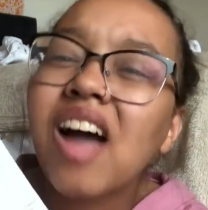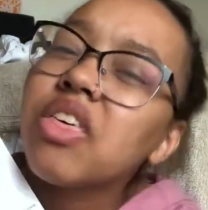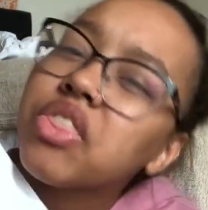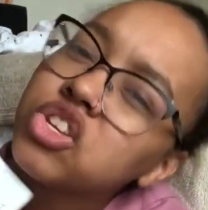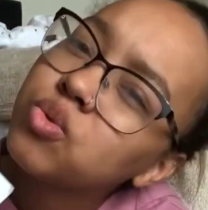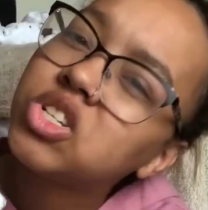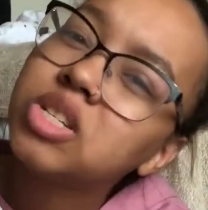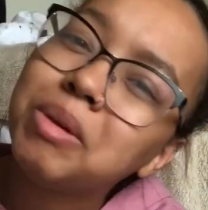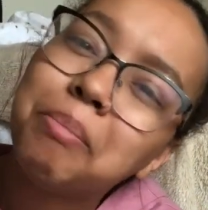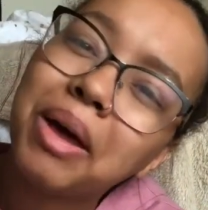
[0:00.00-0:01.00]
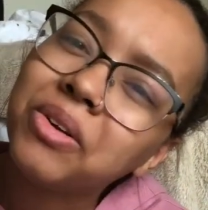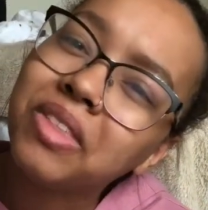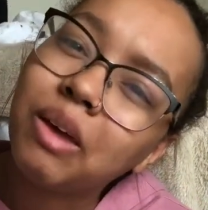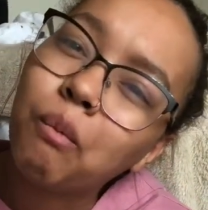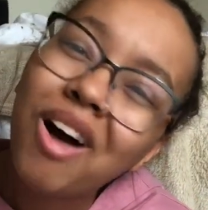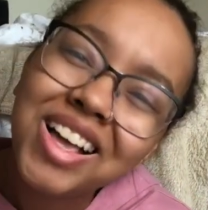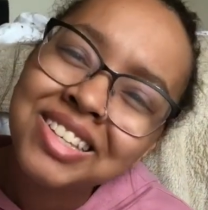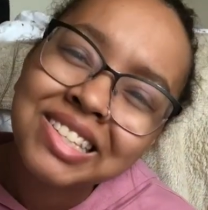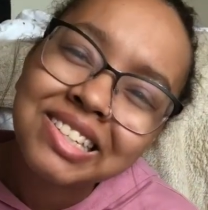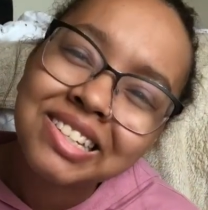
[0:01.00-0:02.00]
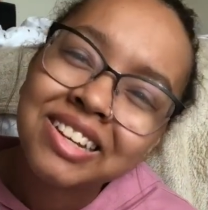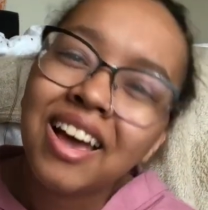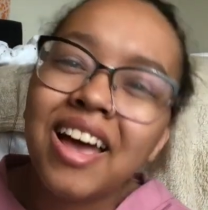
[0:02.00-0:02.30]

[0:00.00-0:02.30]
thought this would just be better than it was.